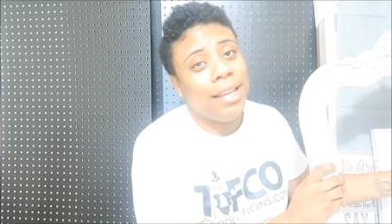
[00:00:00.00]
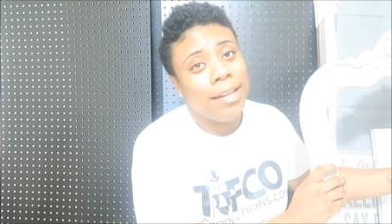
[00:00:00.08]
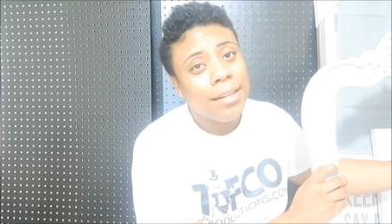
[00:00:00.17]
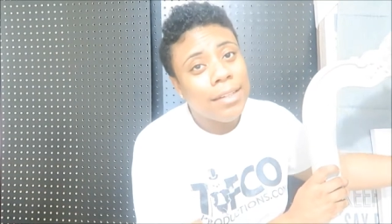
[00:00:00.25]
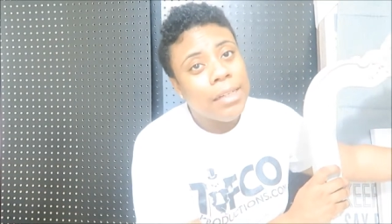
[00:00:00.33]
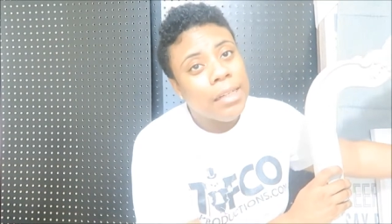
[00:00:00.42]

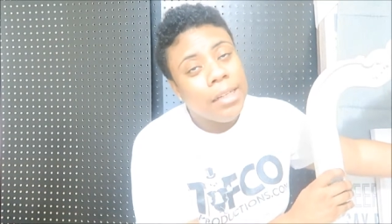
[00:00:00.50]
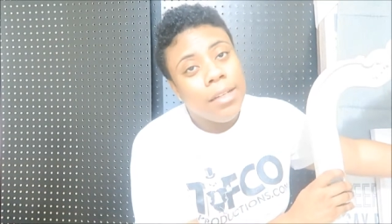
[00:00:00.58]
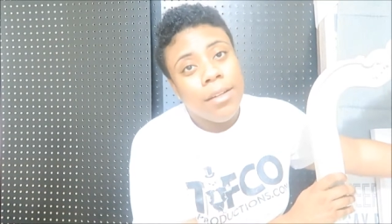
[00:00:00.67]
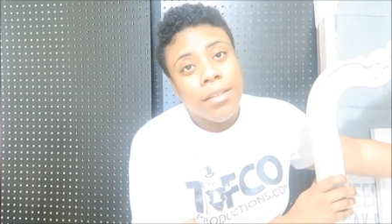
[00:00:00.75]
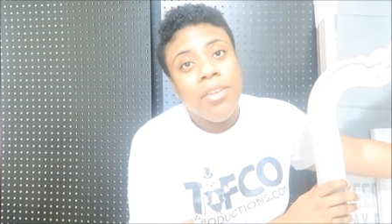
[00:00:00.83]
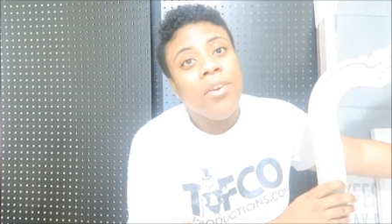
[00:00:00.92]
that
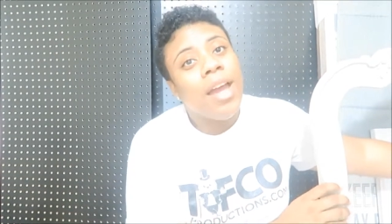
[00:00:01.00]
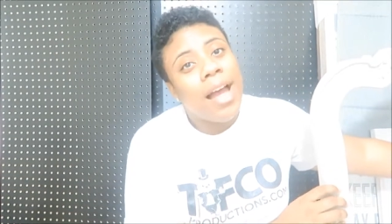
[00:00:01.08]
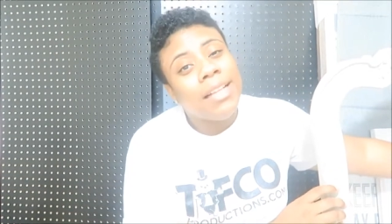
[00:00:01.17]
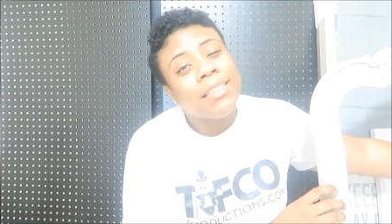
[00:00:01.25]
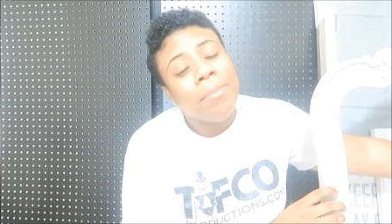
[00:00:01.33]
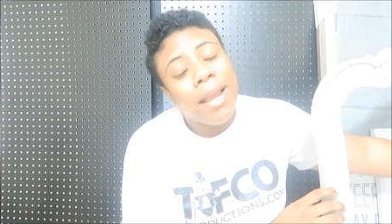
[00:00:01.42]
you
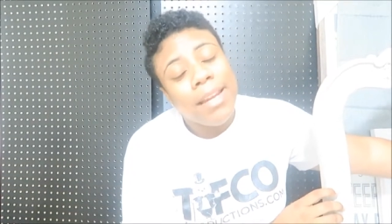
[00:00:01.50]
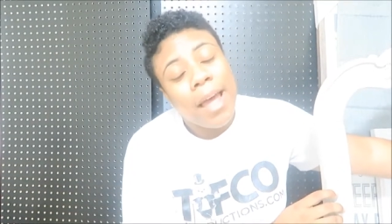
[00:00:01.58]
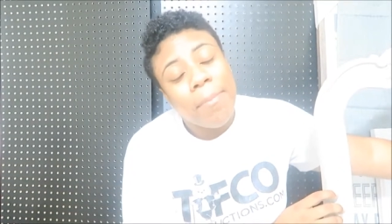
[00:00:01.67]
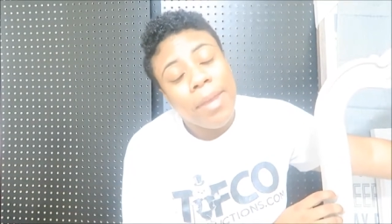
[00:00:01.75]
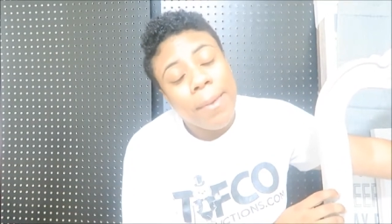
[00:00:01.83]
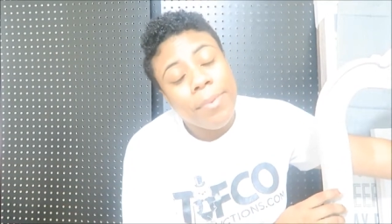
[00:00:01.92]
guys may
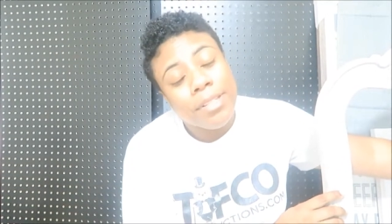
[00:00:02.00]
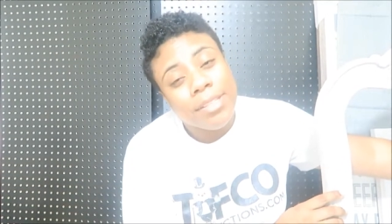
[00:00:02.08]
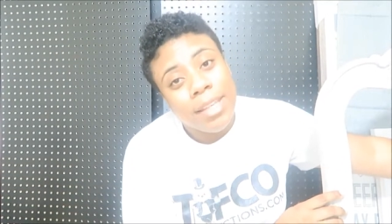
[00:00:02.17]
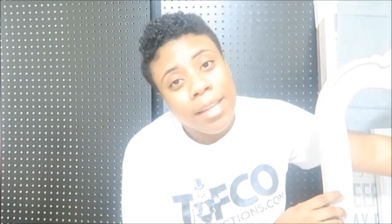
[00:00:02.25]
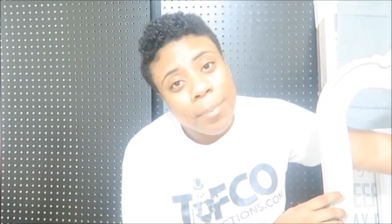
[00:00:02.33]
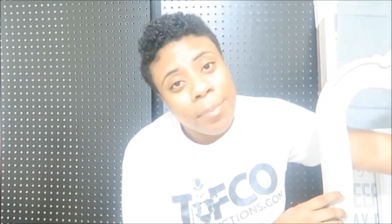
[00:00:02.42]
not be able to
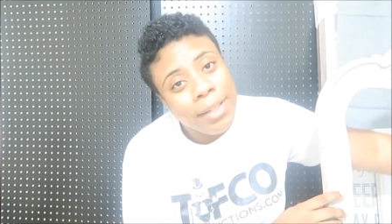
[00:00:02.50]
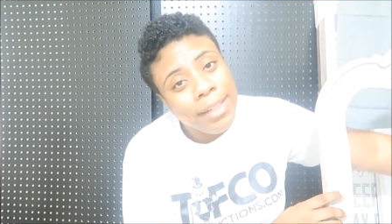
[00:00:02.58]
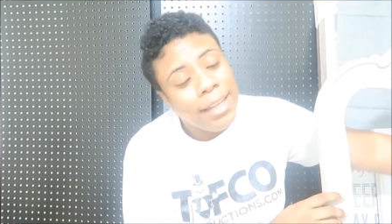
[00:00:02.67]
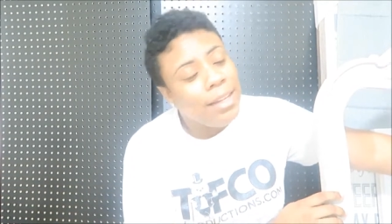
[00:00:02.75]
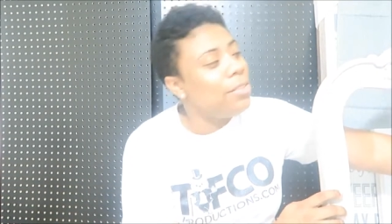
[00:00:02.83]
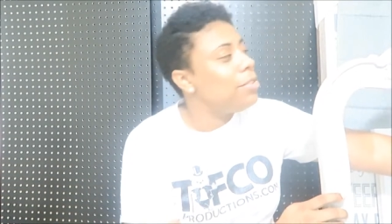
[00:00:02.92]
see
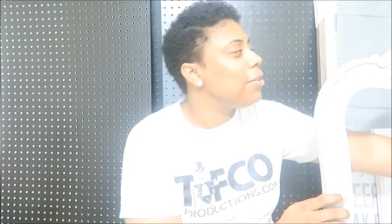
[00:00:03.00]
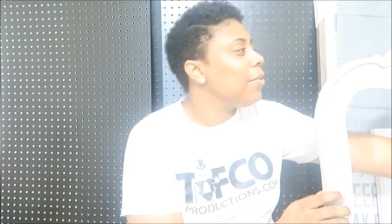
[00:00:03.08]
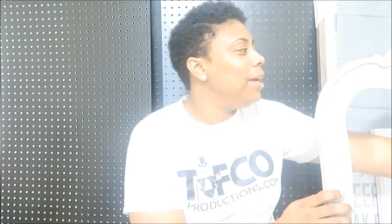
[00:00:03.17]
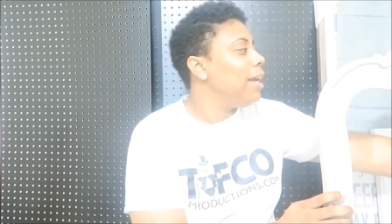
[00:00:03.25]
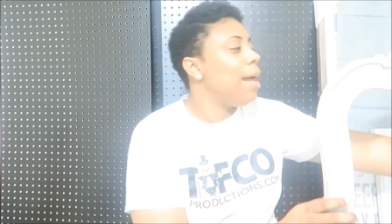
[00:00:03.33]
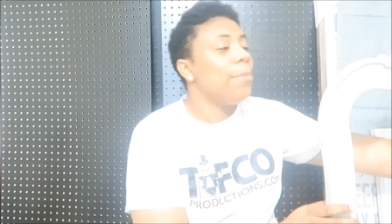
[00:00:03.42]
completely in the
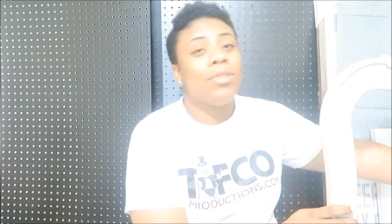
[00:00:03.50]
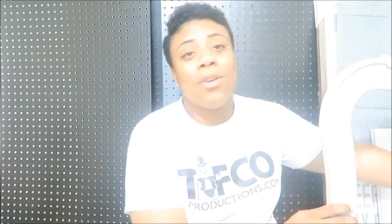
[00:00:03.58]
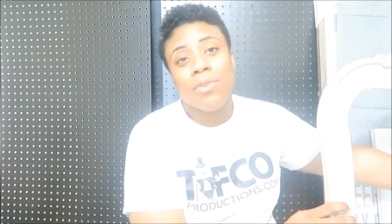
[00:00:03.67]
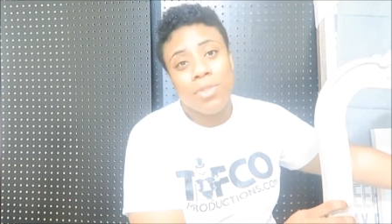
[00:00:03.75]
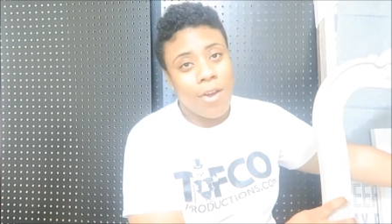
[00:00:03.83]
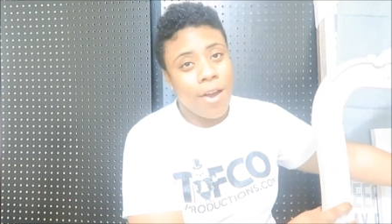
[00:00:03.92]
screen, I'm
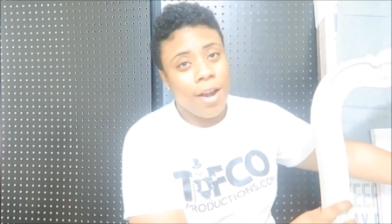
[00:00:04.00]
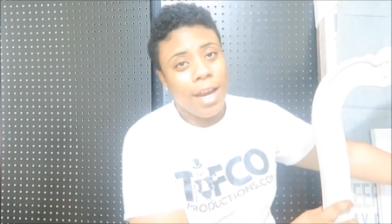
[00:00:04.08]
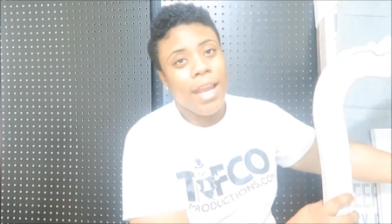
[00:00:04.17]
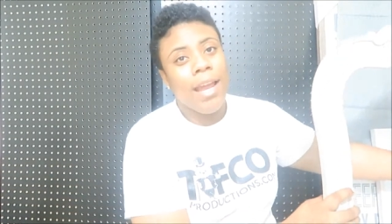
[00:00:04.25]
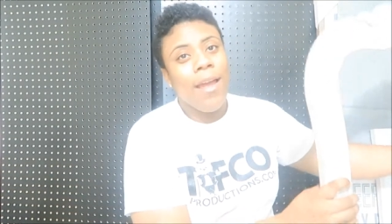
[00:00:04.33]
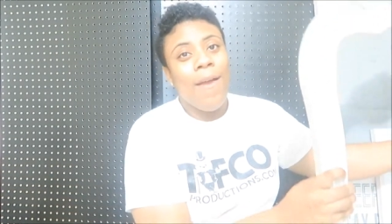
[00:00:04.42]
so sorry.